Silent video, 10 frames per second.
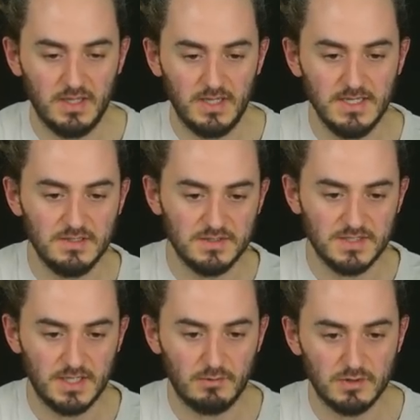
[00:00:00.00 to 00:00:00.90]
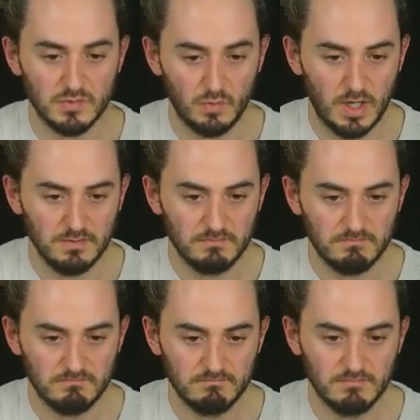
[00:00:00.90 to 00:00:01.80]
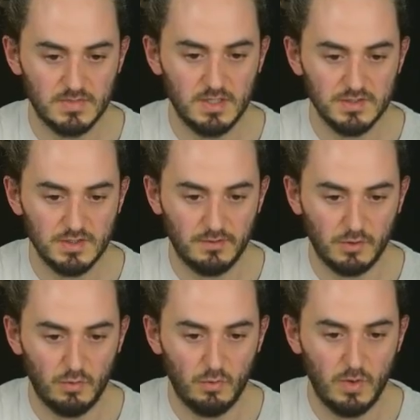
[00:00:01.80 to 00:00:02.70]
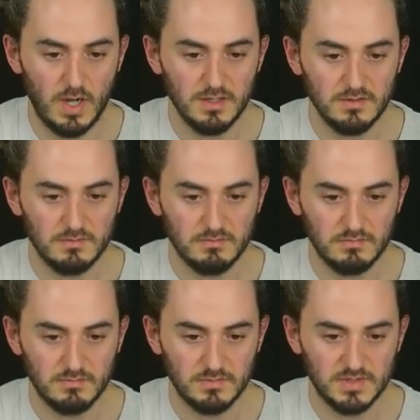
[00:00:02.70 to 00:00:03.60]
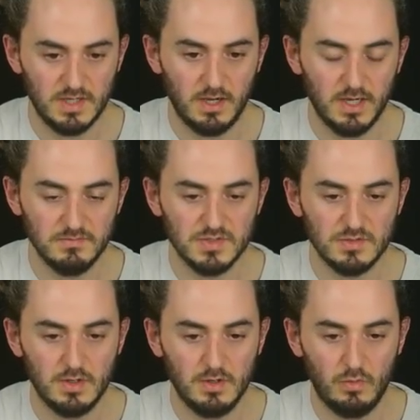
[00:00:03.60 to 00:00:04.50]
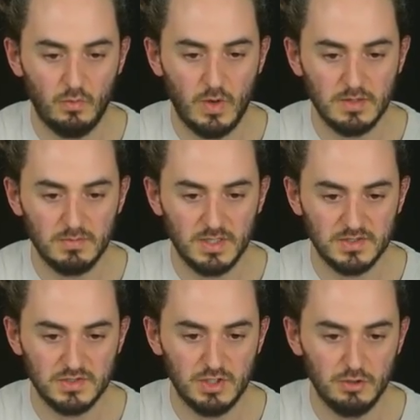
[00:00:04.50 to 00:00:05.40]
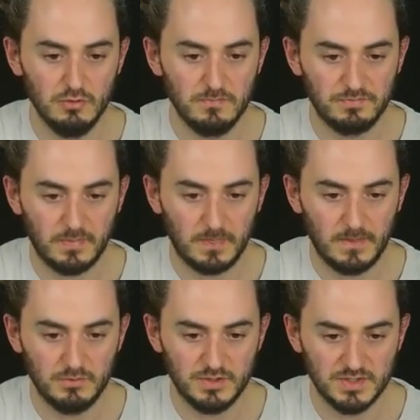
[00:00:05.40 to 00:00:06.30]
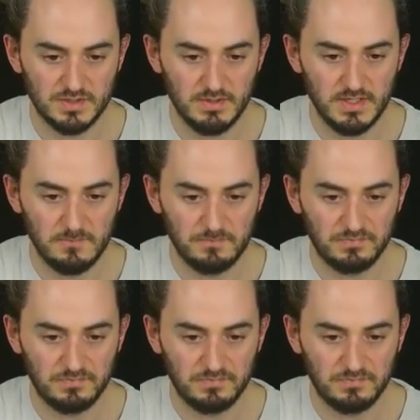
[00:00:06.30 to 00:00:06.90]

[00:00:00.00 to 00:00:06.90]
E to the 0 is 1, so I've got 1 times 1 plus 2, which is 3,